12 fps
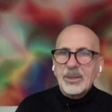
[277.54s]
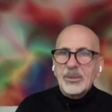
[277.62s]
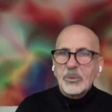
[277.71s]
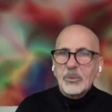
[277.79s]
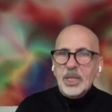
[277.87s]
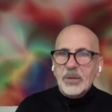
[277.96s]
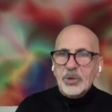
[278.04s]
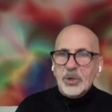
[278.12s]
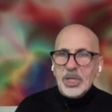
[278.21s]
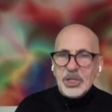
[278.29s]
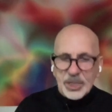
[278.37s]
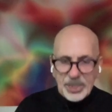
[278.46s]
one of your
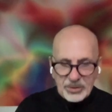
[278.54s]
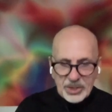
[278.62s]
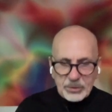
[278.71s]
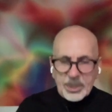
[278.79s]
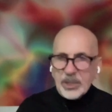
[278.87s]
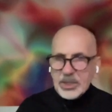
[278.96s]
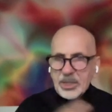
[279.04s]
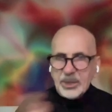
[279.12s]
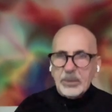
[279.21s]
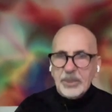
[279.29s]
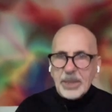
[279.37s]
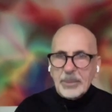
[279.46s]
initiatives. Can you tell us a little
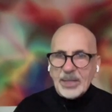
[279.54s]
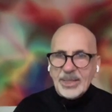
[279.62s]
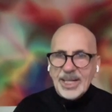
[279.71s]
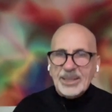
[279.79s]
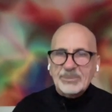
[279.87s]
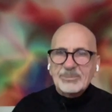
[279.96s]
bit about that?